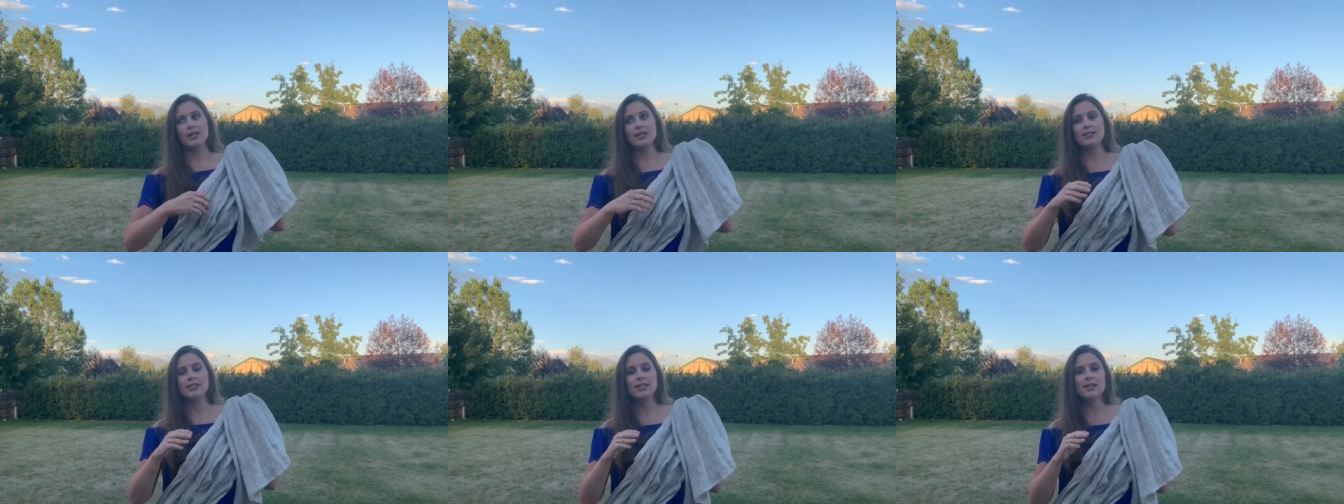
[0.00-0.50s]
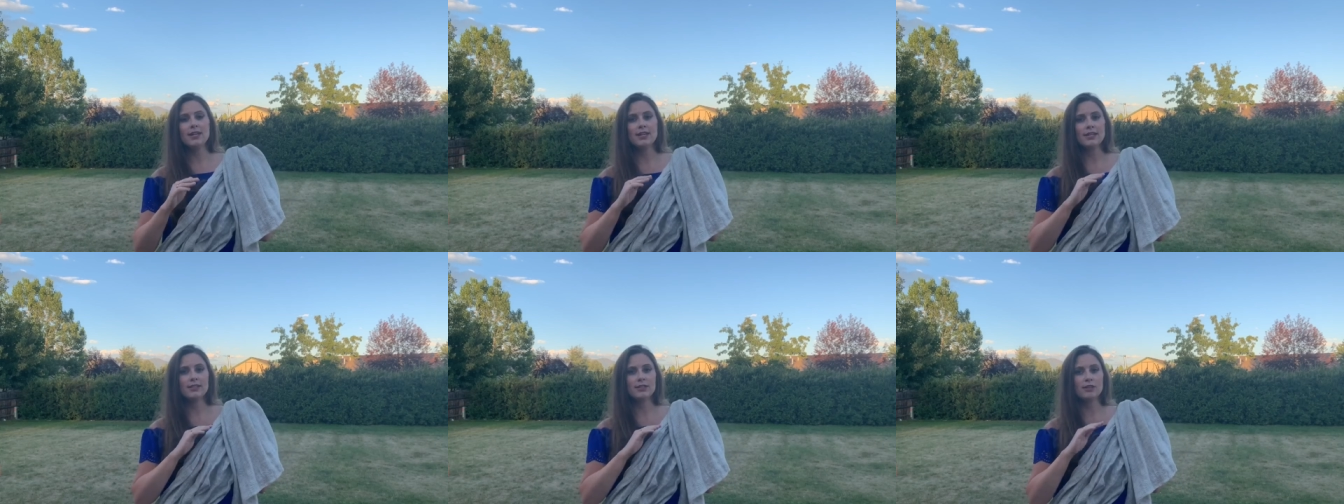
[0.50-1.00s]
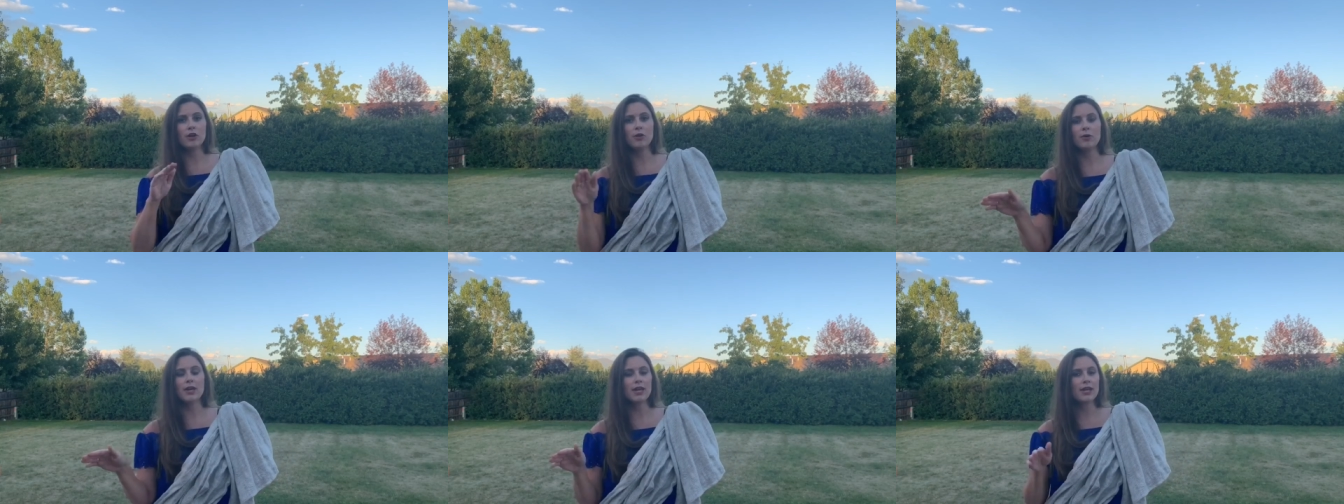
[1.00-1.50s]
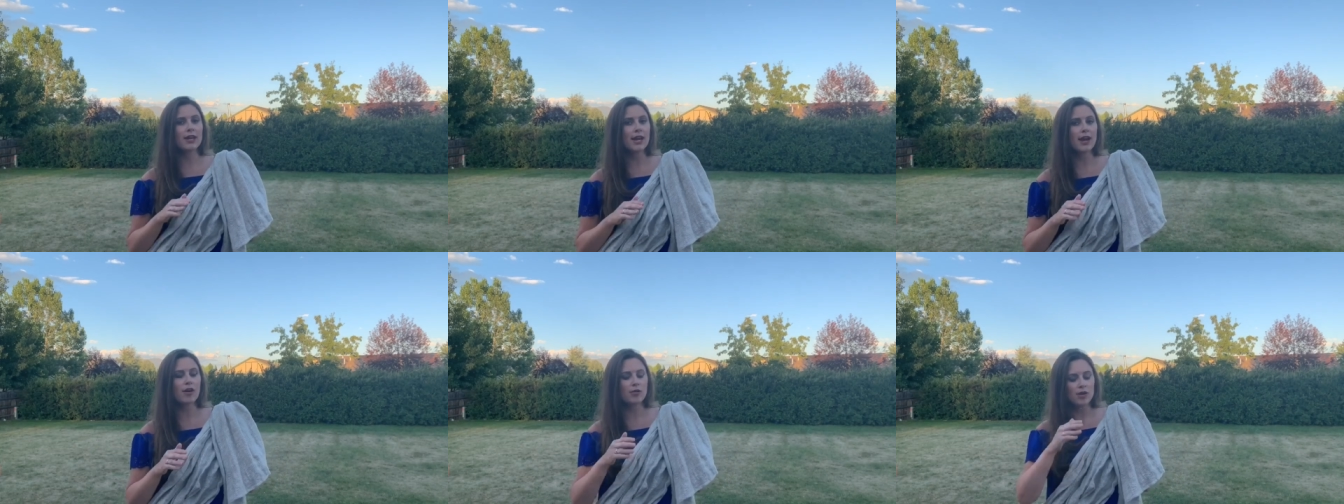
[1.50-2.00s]
easy to go in and
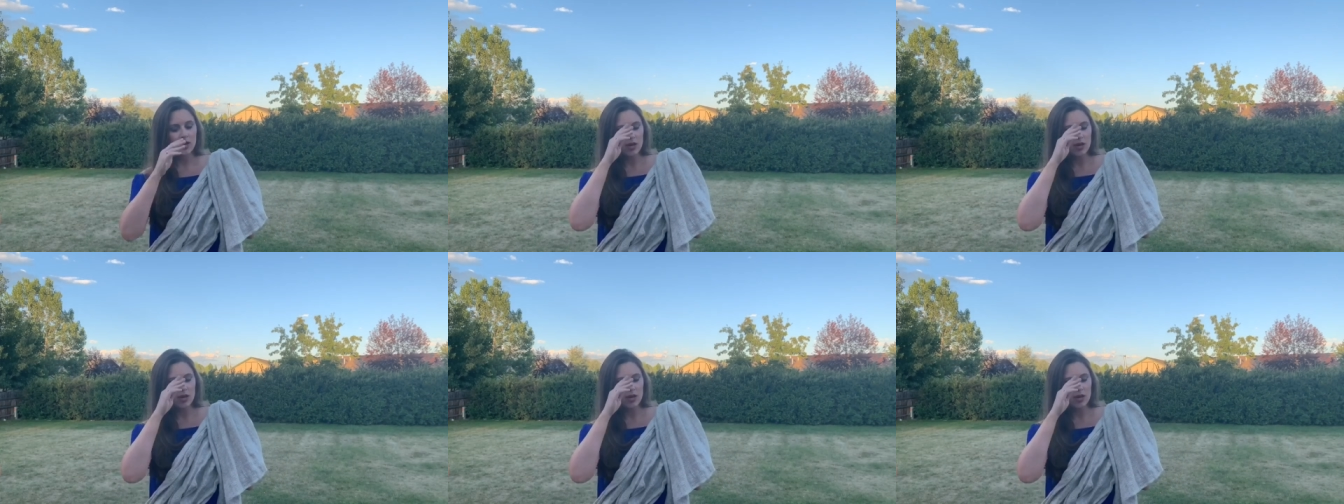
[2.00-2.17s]
out